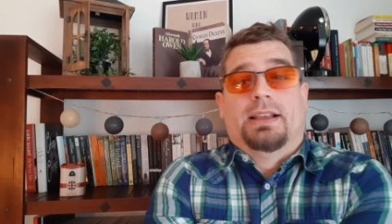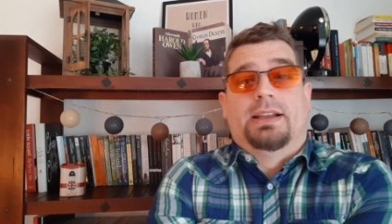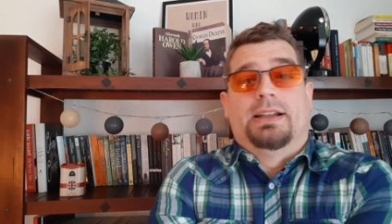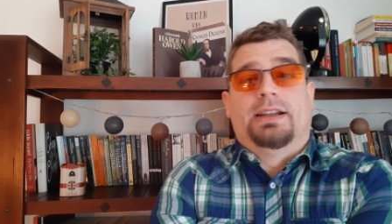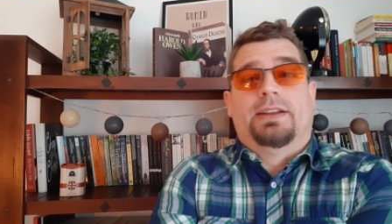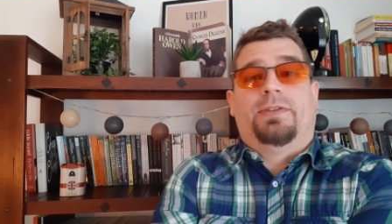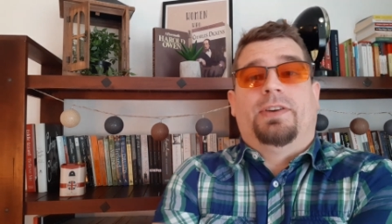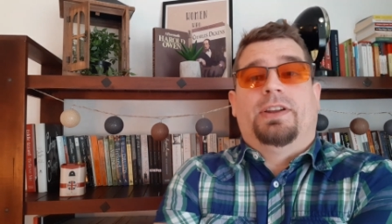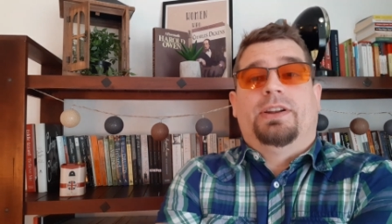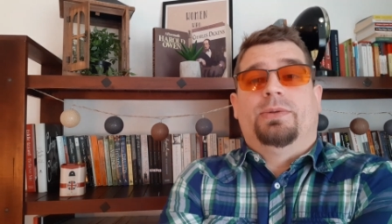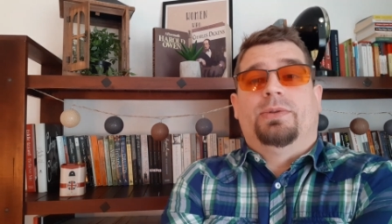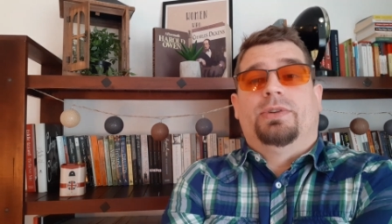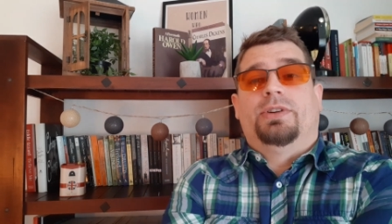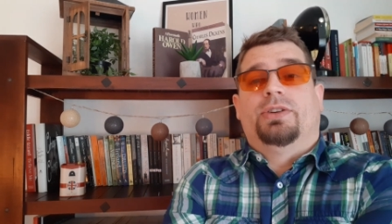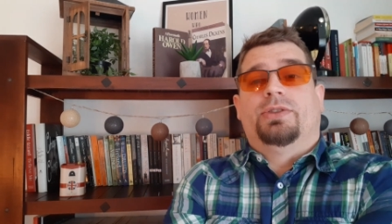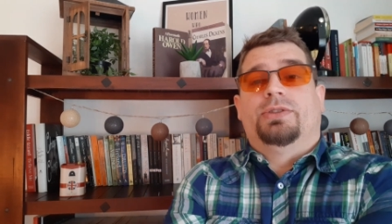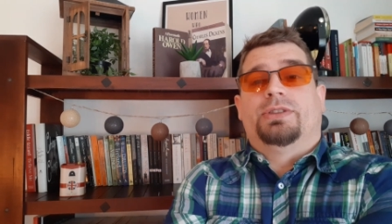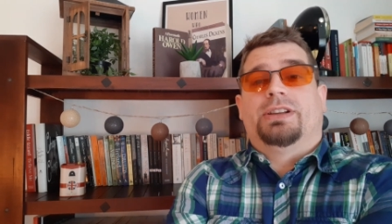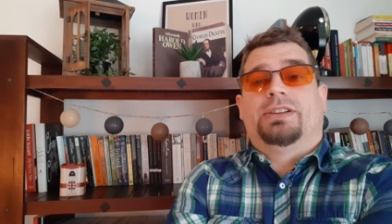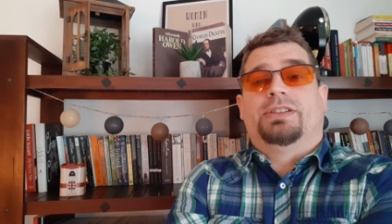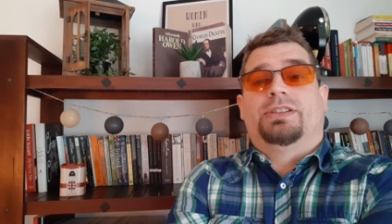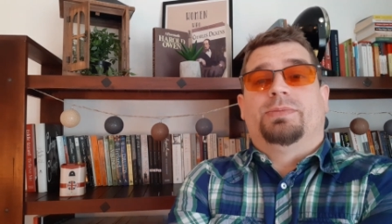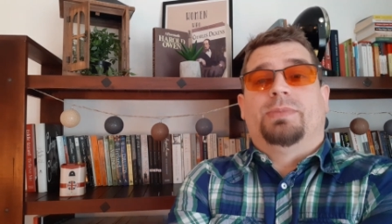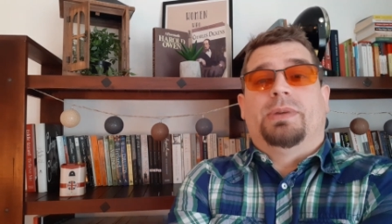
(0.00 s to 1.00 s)
And if anyone knows
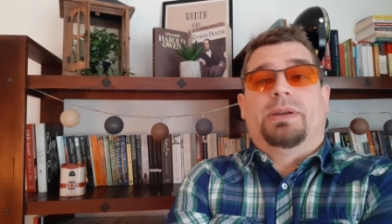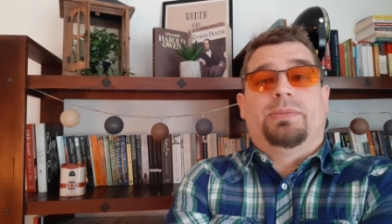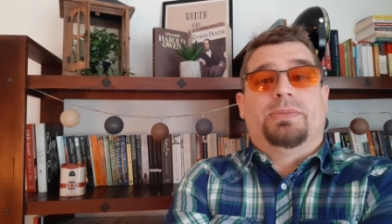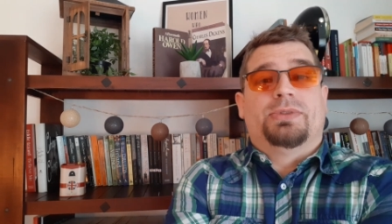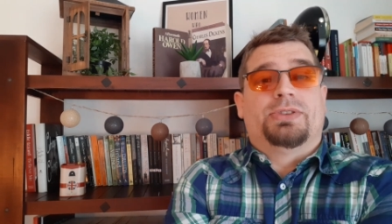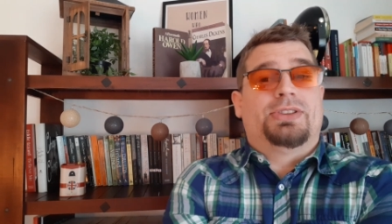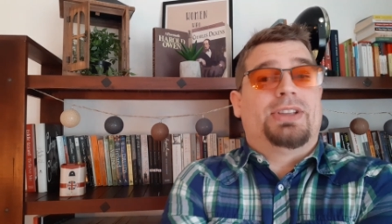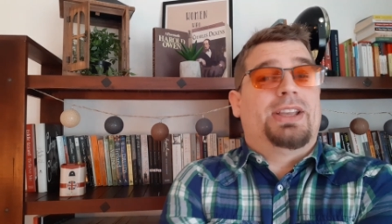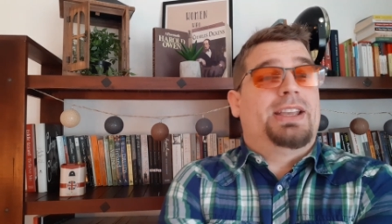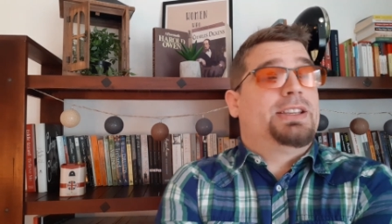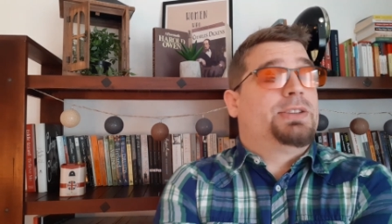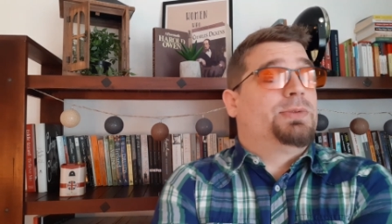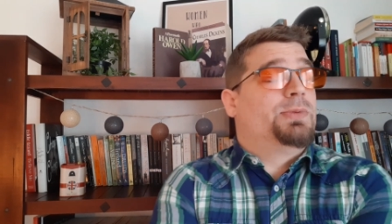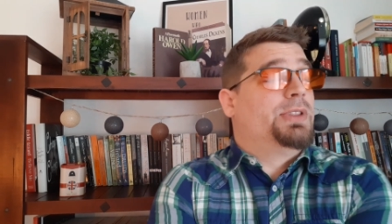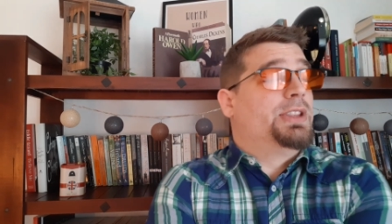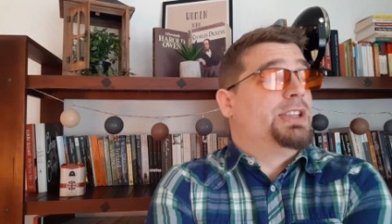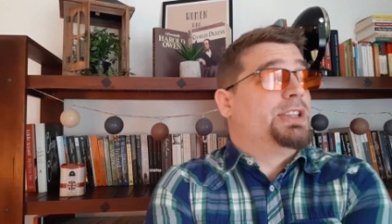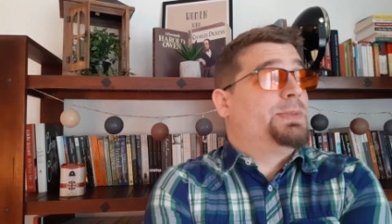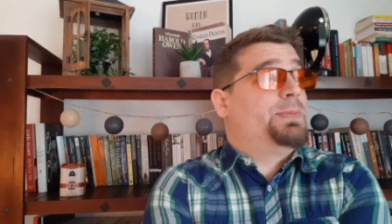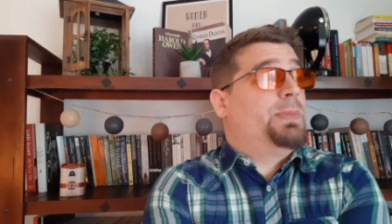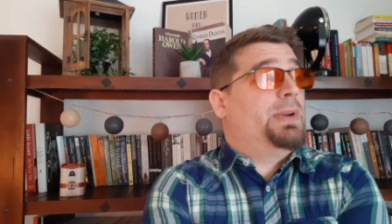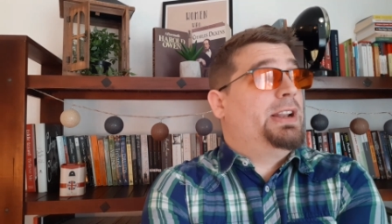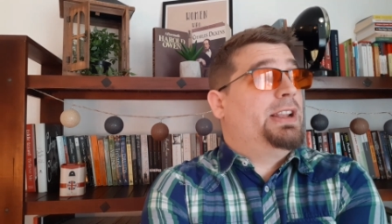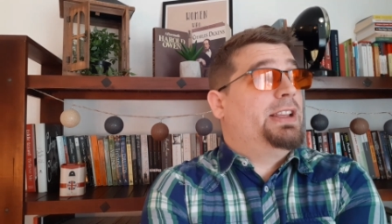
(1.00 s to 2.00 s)
how to make mistakes when they're
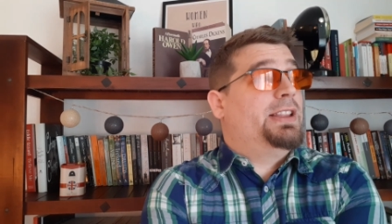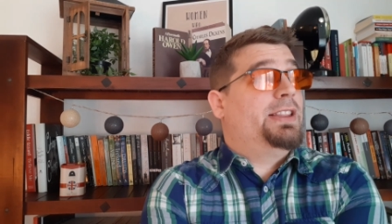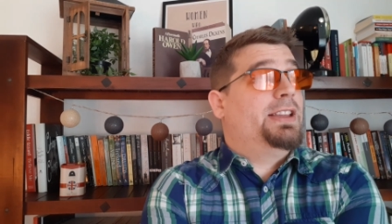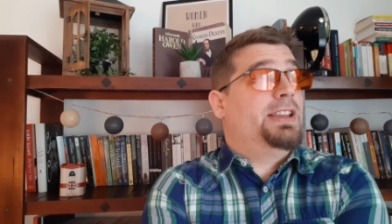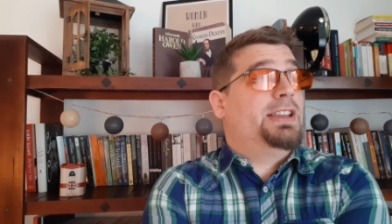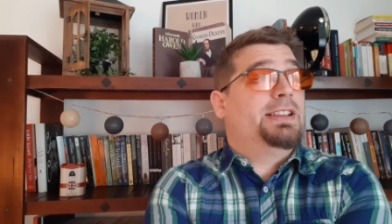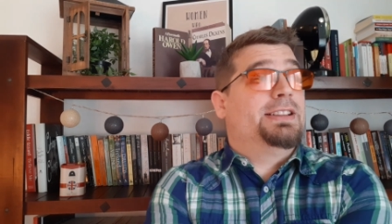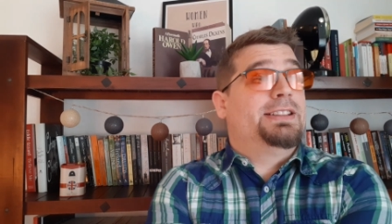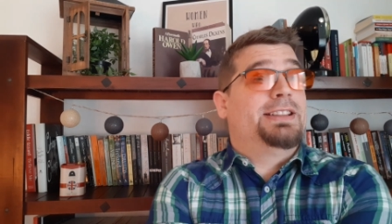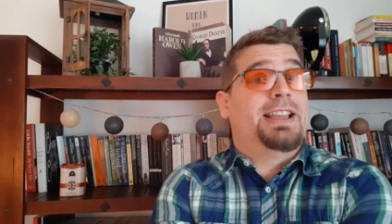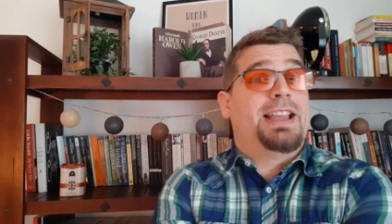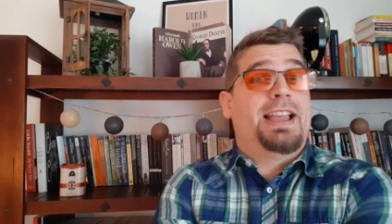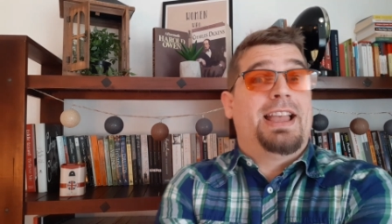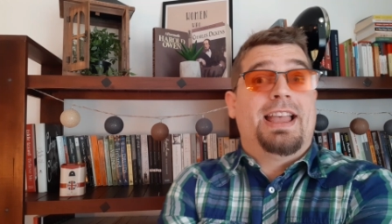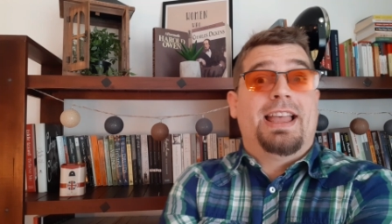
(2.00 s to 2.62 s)
spelling things,